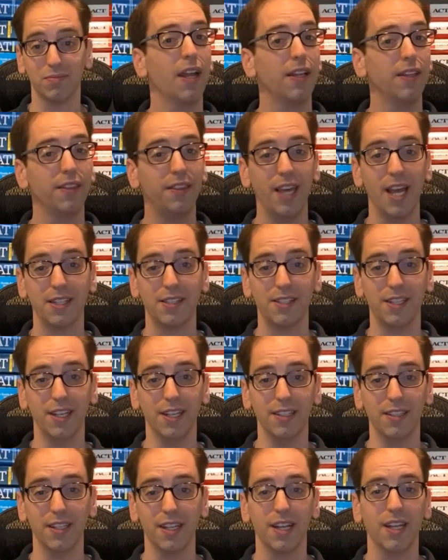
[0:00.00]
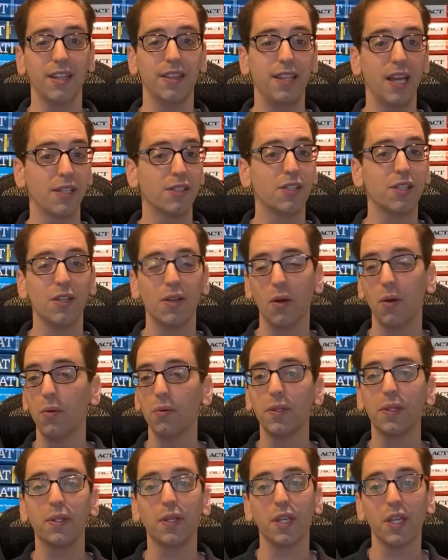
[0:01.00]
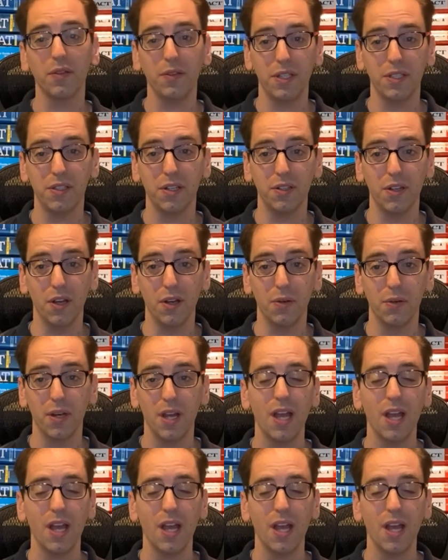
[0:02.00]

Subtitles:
That's it. That's the only thing you need to know.